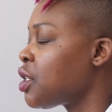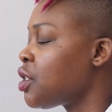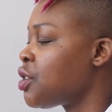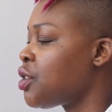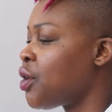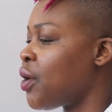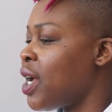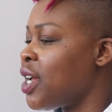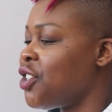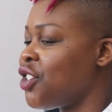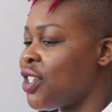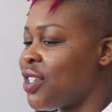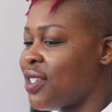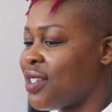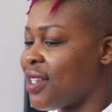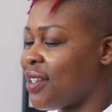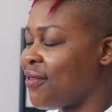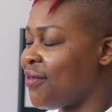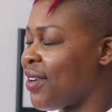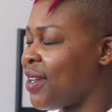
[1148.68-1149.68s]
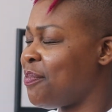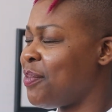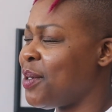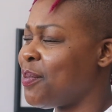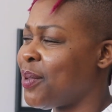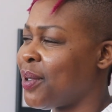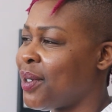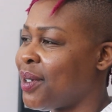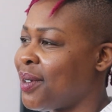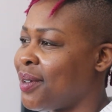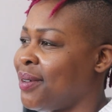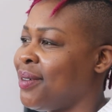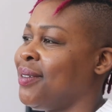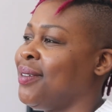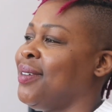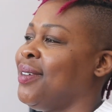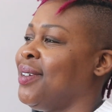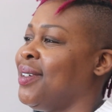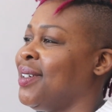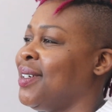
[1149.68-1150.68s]
So I just invite people to
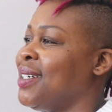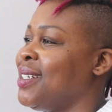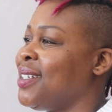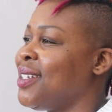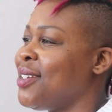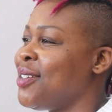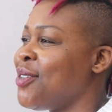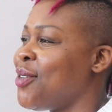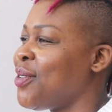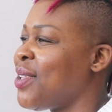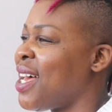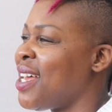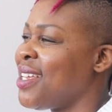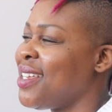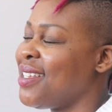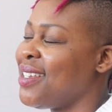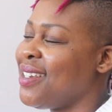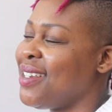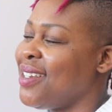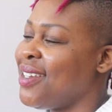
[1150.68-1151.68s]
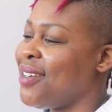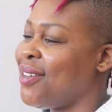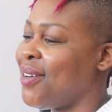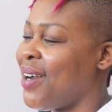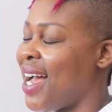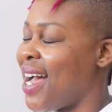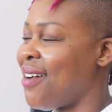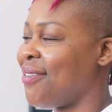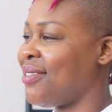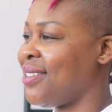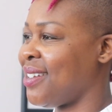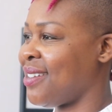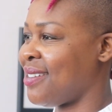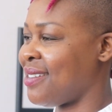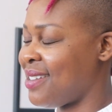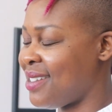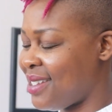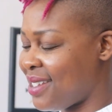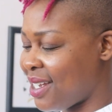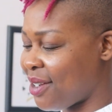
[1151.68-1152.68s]
know that you don't have
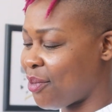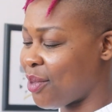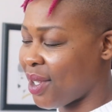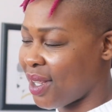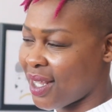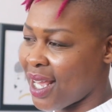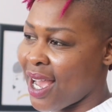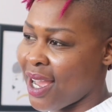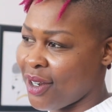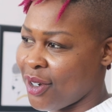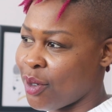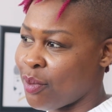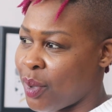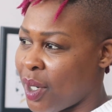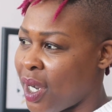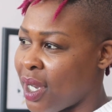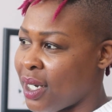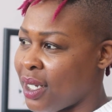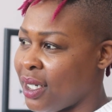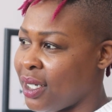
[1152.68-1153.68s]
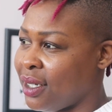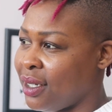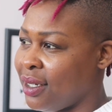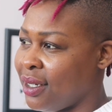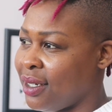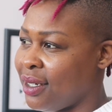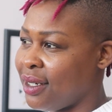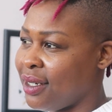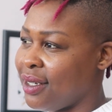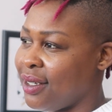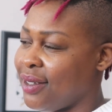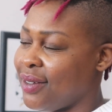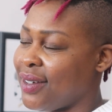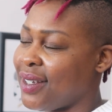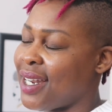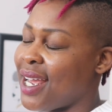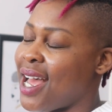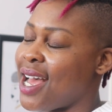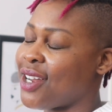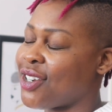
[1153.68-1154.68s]
to sit with that in your body. You
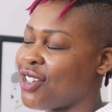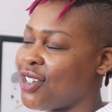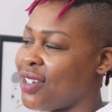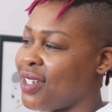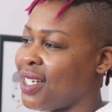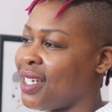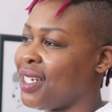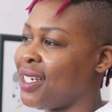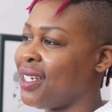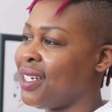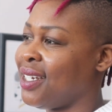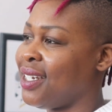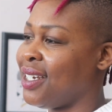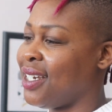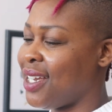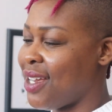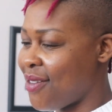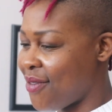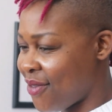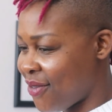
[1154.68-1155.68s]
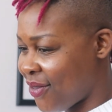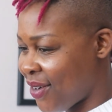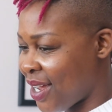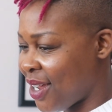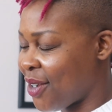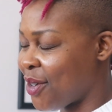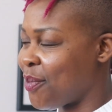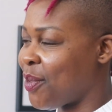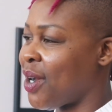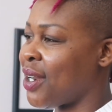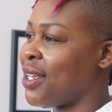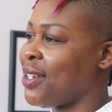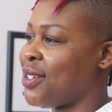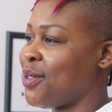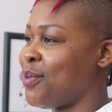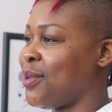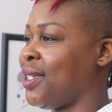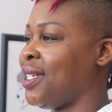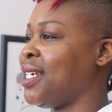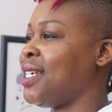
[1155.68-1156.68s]
can actually invite your body
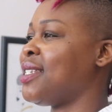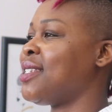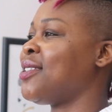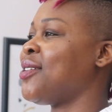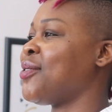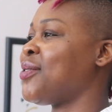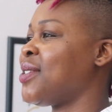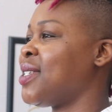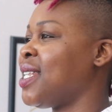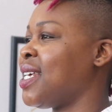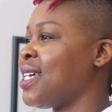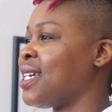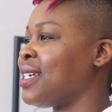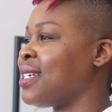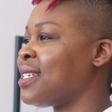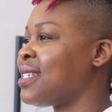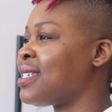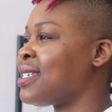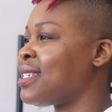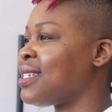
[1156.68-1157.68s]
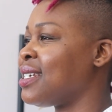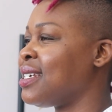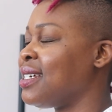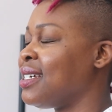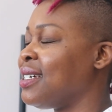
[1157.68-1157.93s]
to release those things.